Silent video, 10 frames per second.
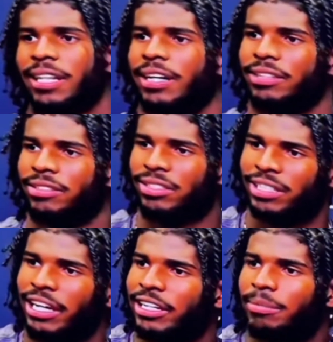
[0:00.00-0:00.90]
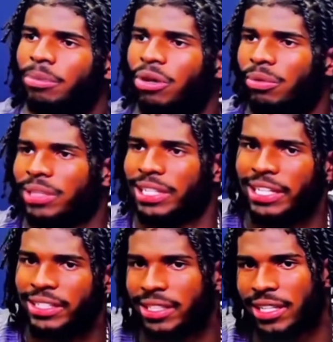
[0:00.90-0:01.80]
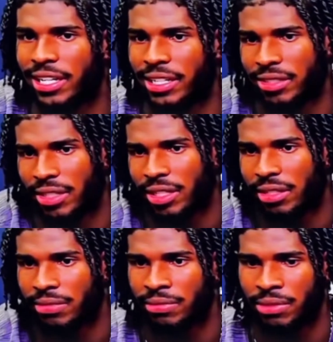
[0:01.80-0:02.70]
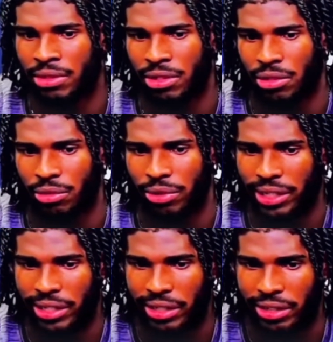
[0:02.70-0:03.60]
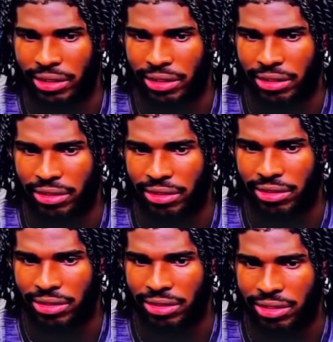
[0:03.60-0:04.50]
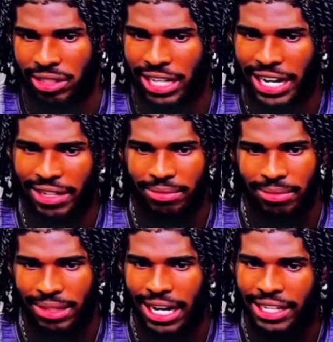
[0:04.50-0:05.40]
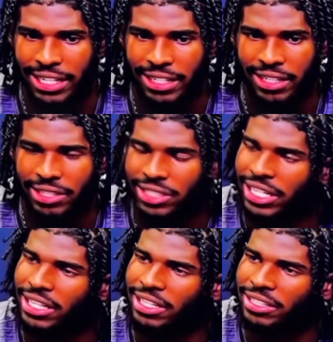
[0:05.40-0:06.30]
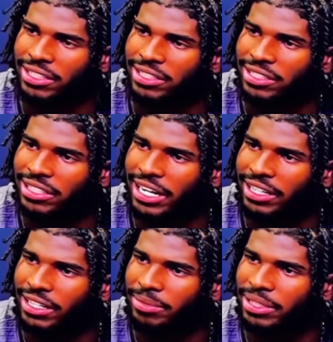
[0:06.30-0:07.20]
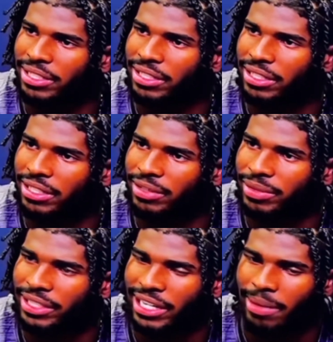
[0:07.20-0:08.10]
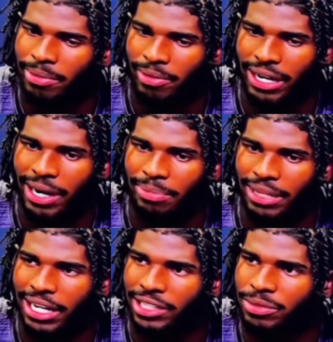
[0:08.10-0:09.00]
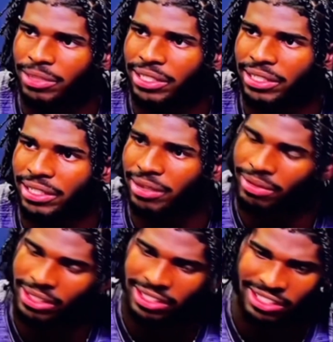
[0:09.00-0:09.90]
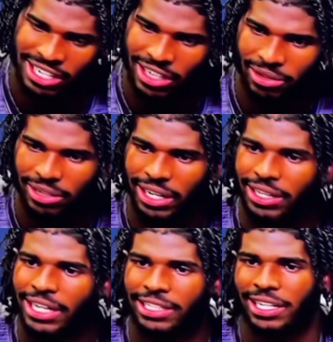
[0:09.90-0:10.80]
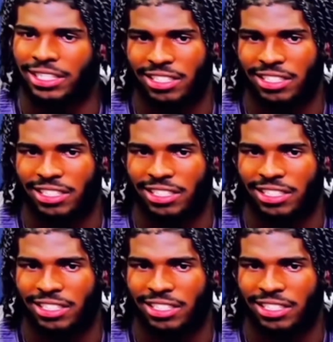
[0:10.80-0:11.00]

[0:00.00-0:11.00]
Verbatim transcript: Like you just can't get bored with the easy things. Uh, we just had to lock in and understand. Look, this is not going to be a, a, recap of what happened last week, and we're just not going out like that.